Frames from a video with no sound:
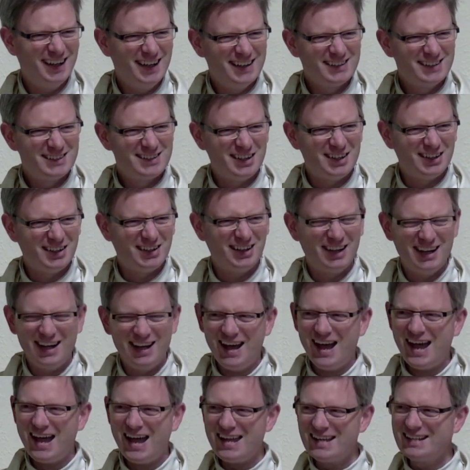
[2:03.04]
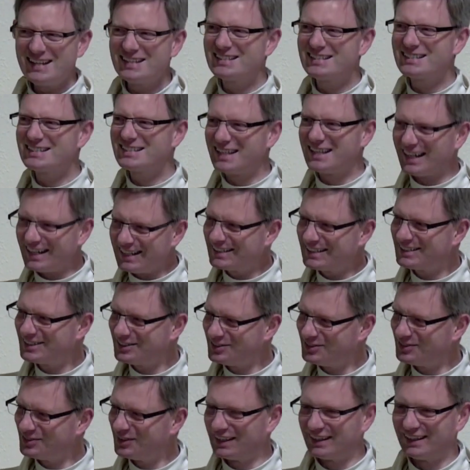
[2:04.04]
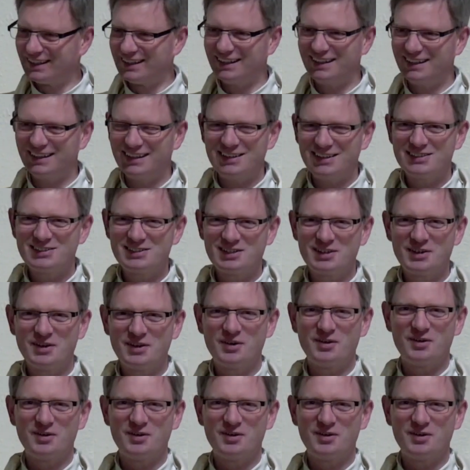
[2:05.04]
you know, instinctively, do you know?